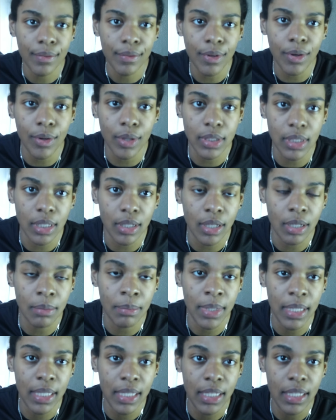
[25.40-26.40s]
Focus
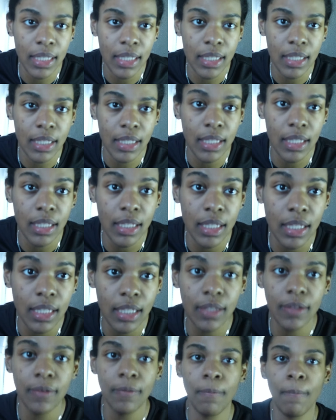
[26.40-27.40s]
on
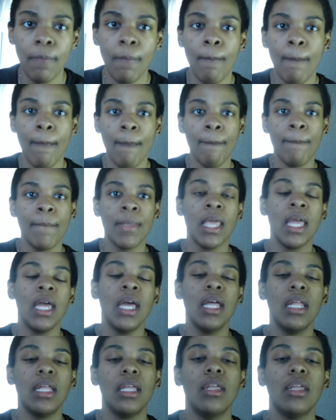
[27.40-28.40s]
me.
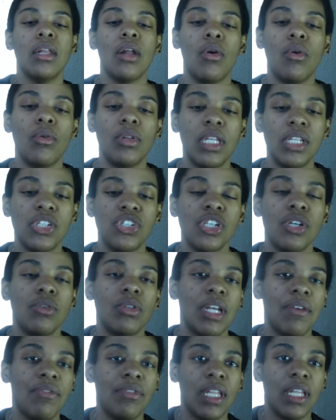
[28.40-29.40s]
You know, this
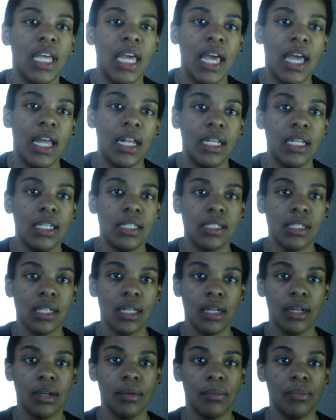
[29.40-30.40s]
show definitely had its
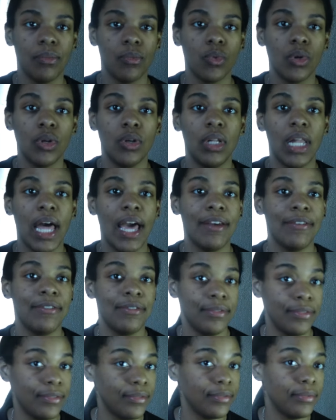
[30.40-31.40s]
real
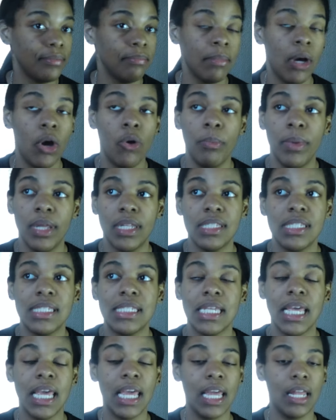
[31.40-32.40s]
life
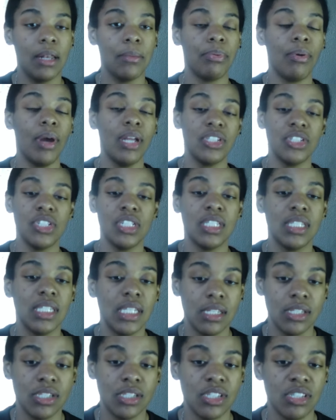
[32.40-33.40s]
moments and
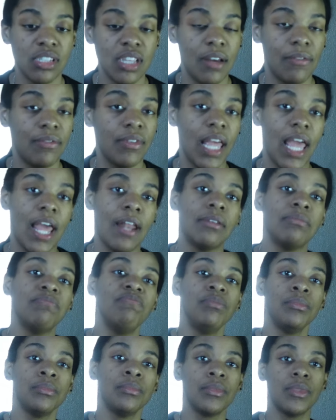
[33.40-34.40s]
prejudices and stuff that,
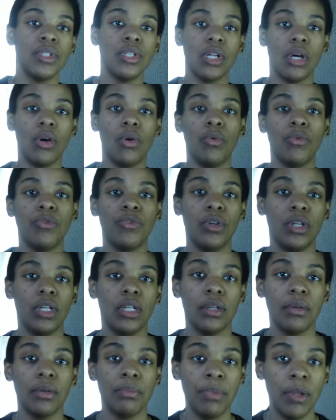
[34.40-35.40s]
you know,
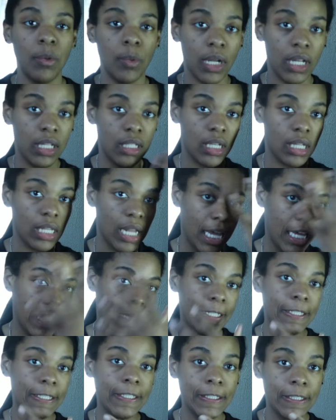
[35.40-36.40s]
for people that look
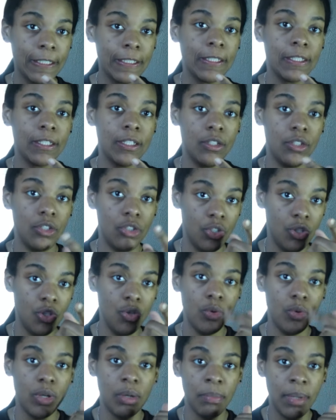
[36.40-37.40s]
like
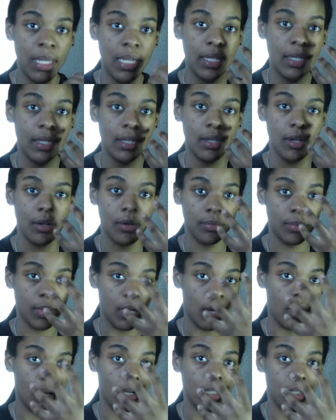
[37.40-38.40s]
you and me, you know,
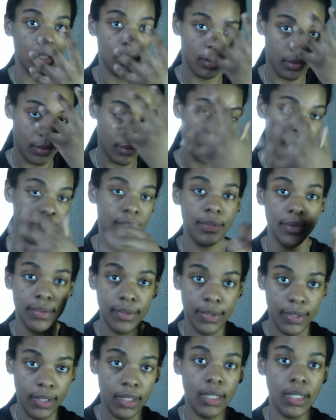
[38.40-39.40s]
talking to
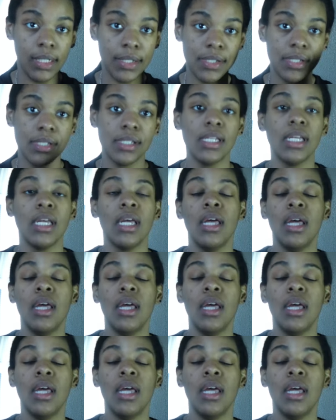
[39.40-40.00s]
us,